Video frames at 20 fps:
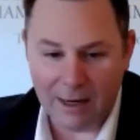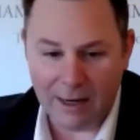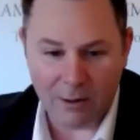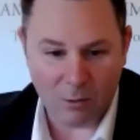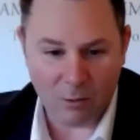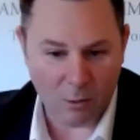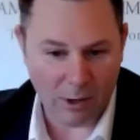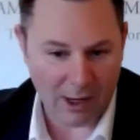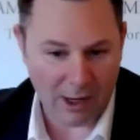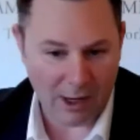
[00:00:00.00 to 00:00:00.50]

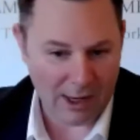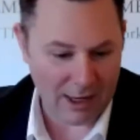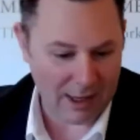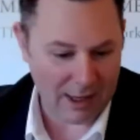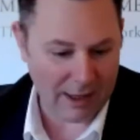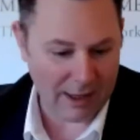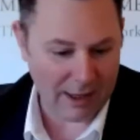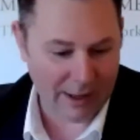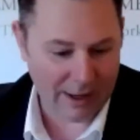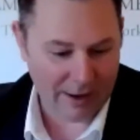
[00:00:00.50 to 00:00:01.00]

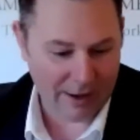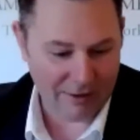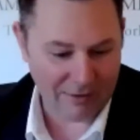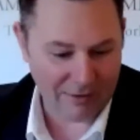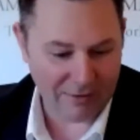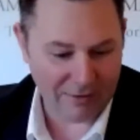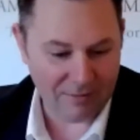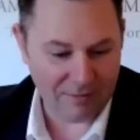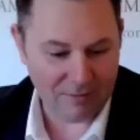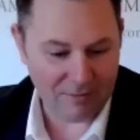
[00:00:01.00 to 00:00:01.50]
We have
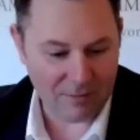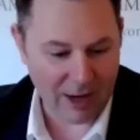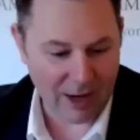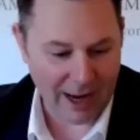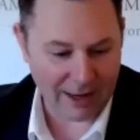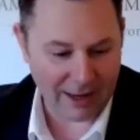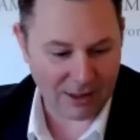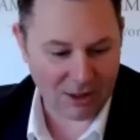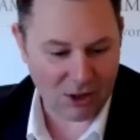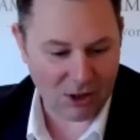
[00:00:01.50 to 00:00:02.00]

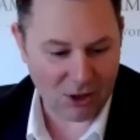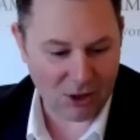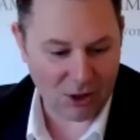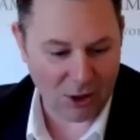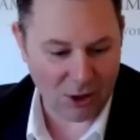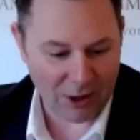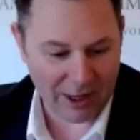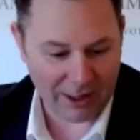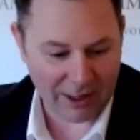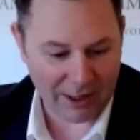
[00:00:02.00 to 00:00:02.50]
guests
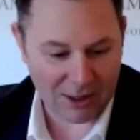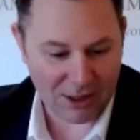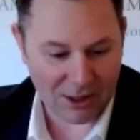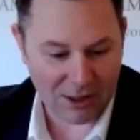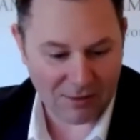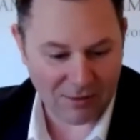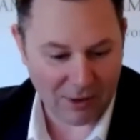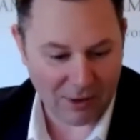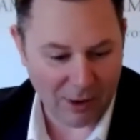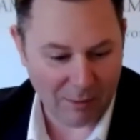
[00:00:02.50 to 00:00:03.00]
joining us
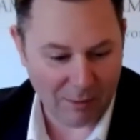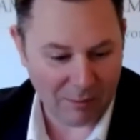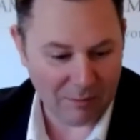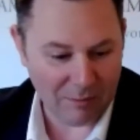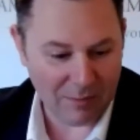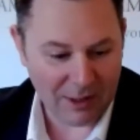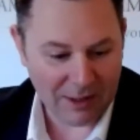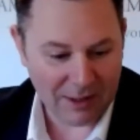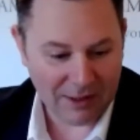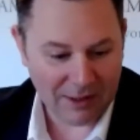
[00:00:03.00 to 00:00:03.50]

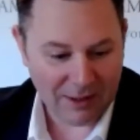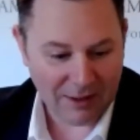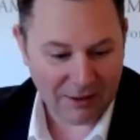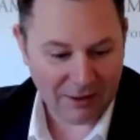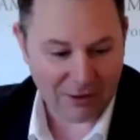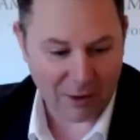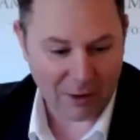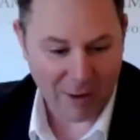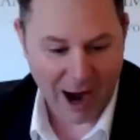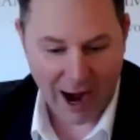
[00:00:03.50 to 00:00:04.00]
from
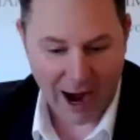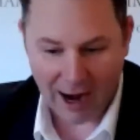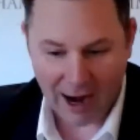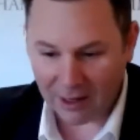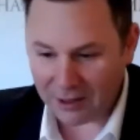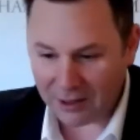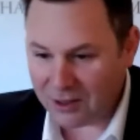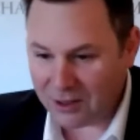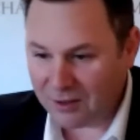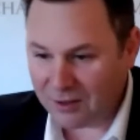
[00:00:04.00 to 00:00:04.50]

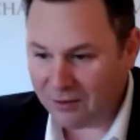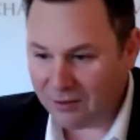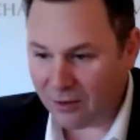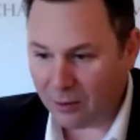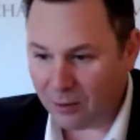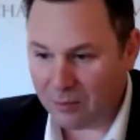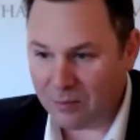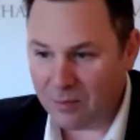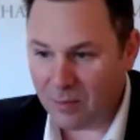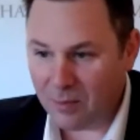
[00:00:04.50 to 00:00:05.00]
Ireland,
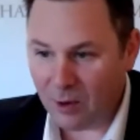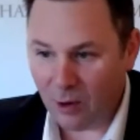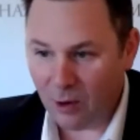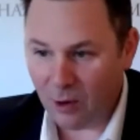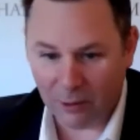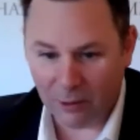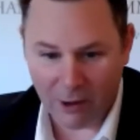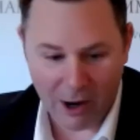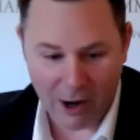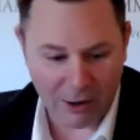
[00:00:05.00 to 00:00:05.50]
from all
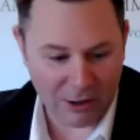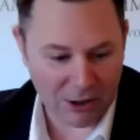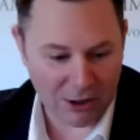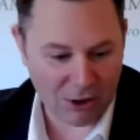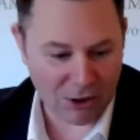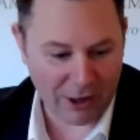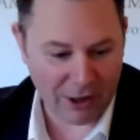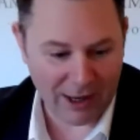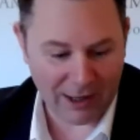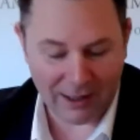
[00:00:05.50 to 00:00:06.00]
around
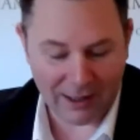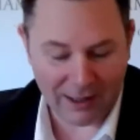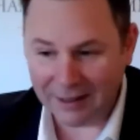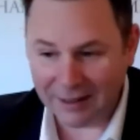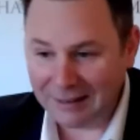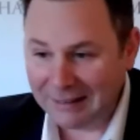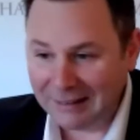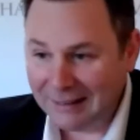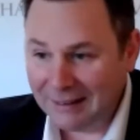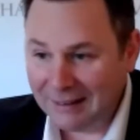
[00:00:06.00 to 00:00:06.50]

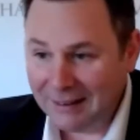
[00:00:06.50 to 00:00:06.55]
Australia,